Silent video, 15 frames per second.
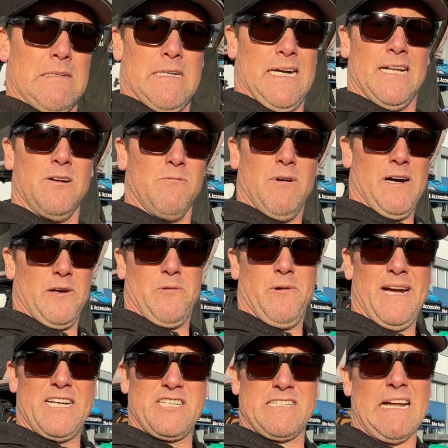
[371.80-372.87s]
I don't want a
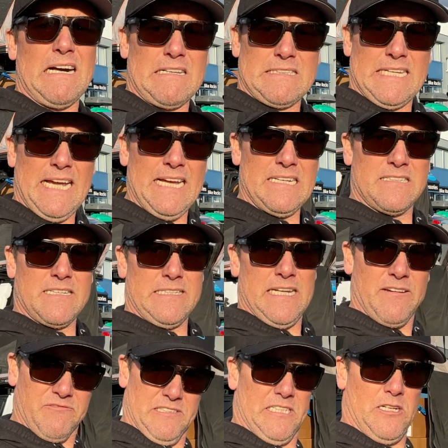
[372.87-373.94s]
wedge style tent. I
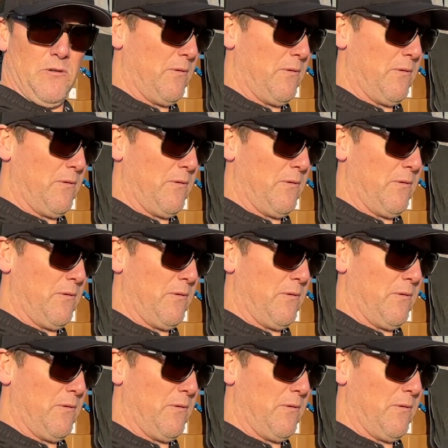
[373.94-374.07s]
definitely don't